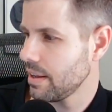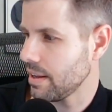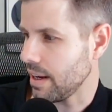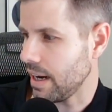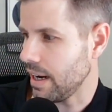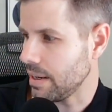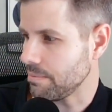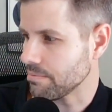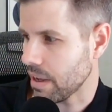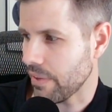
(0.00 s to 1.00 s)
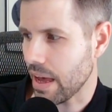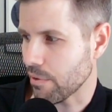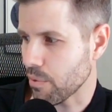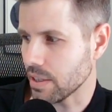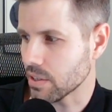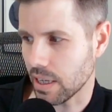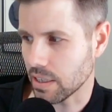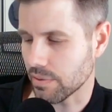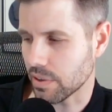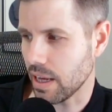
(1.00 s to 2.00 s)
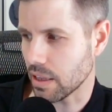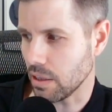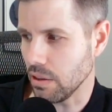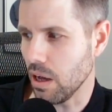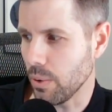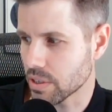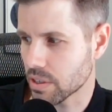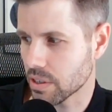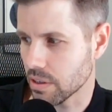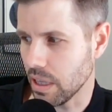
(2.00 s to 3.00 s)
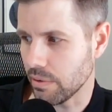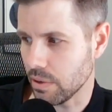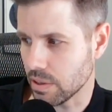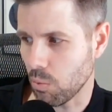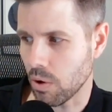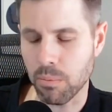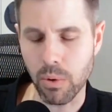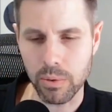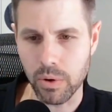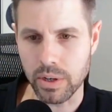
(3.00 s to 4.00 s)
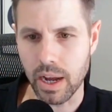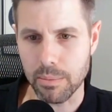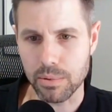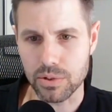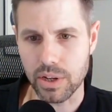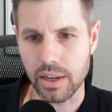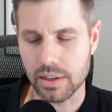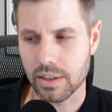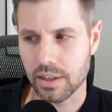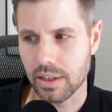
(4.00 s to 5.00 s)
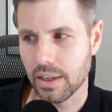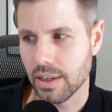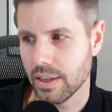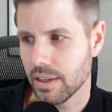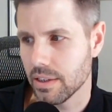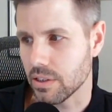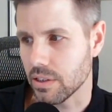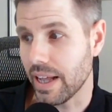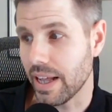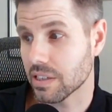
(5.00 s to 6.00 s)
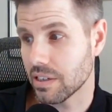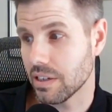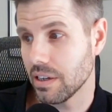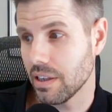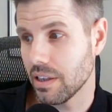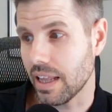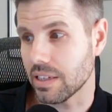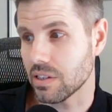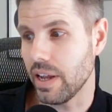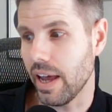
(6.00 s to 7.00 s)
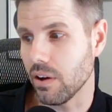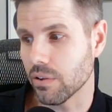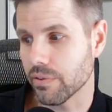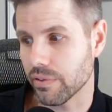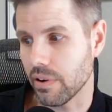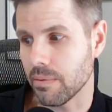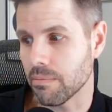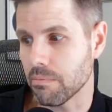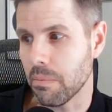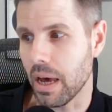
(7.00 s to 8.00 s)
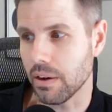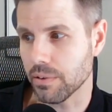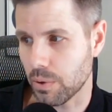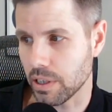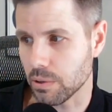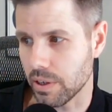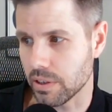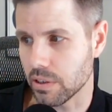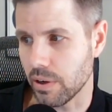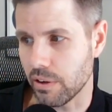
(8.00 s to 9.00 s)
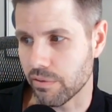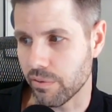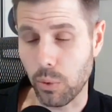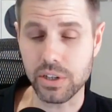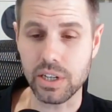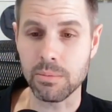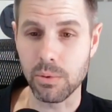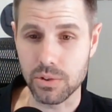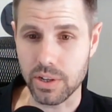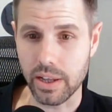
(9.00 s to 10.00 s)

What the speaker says: And they have rents as of today at the lowest level. It's at 1.19%. So that's down from May of 2022 at 14%.